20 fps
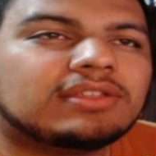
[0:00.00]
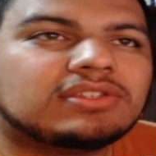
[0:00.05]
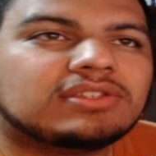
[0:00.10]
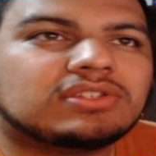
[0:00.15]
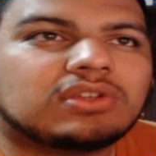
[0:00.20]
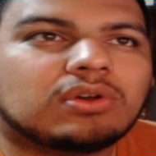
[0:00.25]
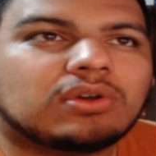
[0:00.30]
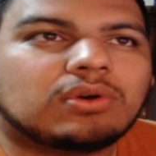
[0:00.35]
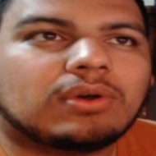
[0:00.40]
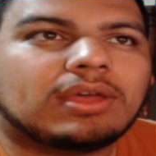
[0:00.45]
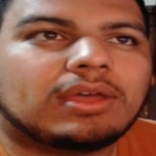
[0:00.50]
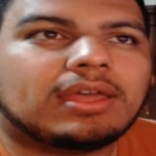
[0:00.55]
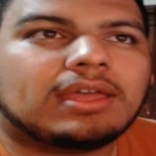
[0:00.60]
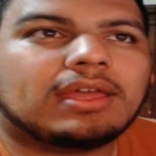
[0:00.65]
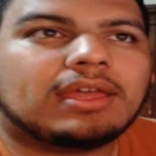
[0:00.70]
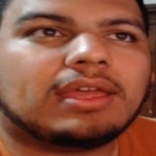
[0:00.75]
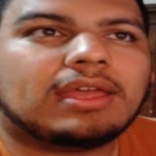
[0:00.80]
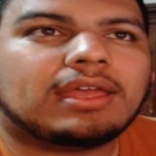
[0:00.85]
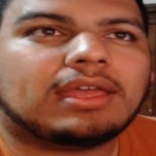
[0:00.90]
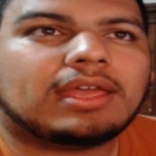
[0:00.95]
So
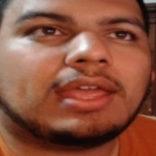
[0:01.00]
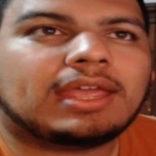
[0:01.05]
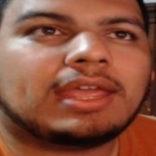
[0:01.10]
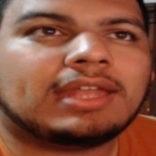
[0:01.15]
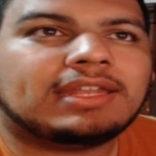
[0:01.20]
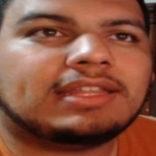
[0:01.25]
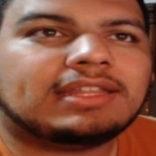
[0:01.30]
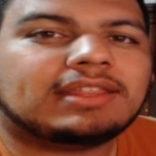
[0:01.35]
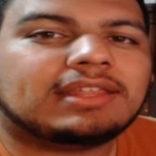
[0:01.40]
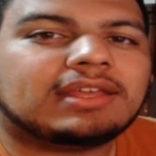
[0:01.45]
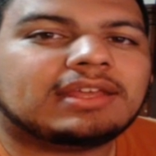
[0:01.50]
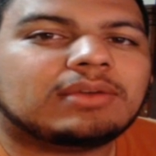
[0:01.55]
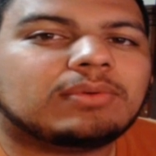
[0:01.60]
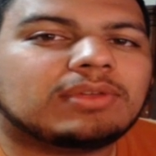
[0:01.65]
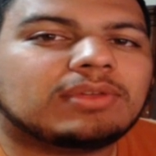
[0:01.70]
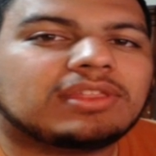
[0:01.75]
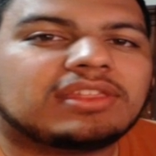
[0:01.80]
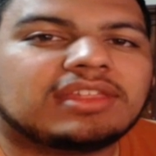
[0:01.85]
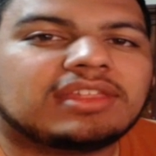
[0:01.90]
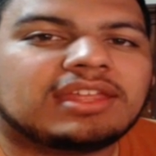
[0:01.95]
anything
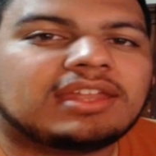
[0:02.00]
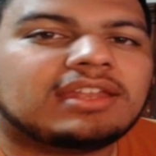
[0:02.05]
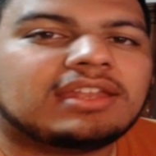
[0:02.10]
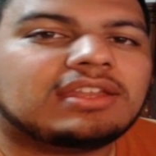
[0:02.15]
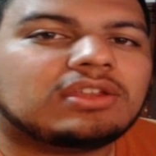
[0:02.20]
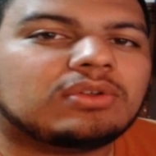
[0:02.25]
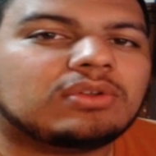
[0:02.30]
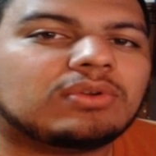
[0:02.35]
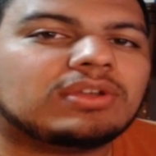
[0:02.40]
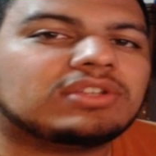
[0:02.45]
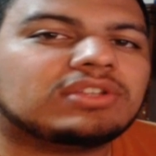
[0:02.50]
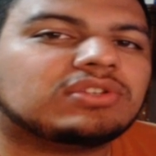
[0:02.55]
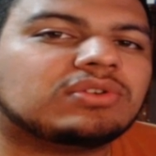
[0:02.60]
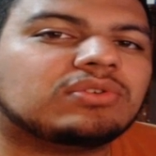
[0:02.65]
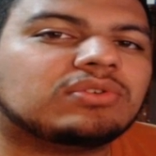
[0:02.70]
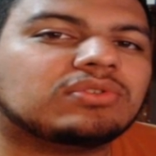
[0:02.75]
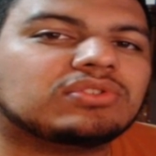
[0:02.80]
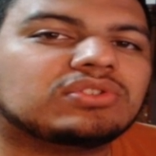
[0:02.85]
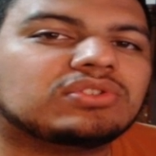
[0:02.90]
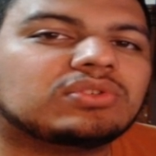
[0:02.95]
within your
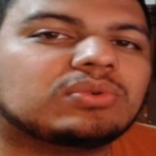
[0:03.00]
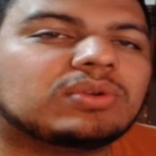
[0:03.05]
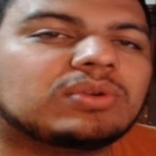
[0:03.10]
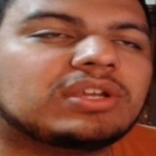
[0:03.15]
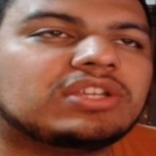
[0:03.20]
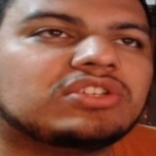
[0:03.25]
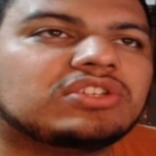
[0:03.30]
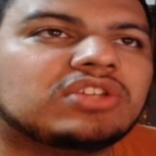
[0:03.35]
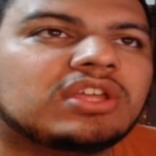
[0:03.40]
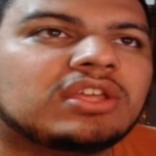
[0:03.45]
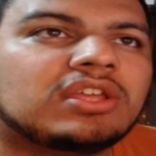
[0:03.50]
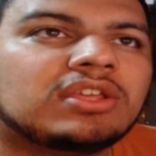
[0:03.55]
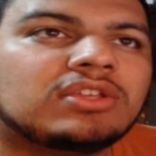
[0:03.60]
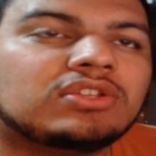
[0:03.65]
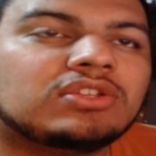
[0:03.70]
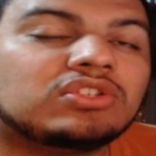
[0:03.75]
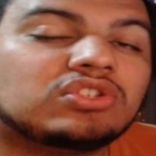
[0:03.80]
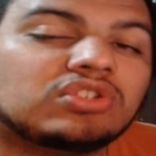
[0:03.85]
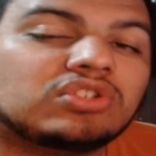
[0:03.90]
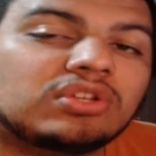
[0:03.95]
internal storage
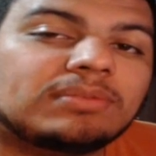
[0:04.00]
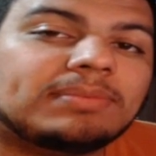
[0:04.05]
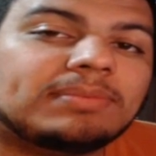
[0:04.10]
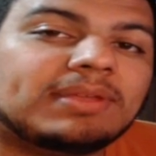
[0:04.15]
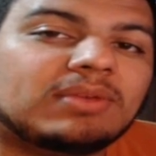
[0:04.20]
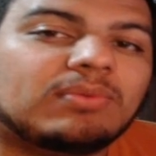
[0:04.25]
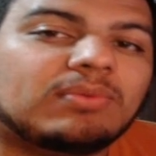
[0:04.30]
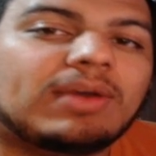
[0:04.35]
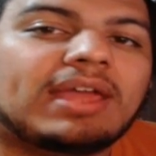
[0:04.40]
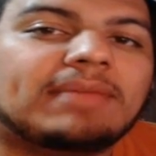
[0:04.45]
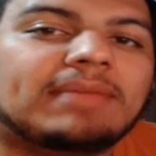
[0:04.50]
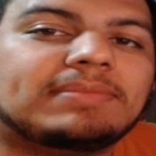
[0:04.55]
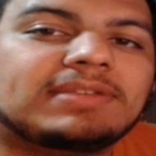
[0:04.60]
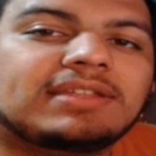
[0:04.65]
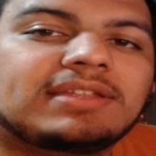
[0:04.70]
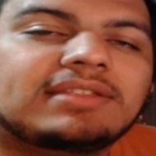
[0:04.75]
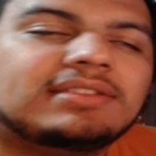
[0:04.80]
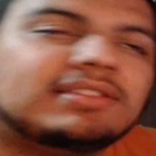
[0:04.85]
should be wiped.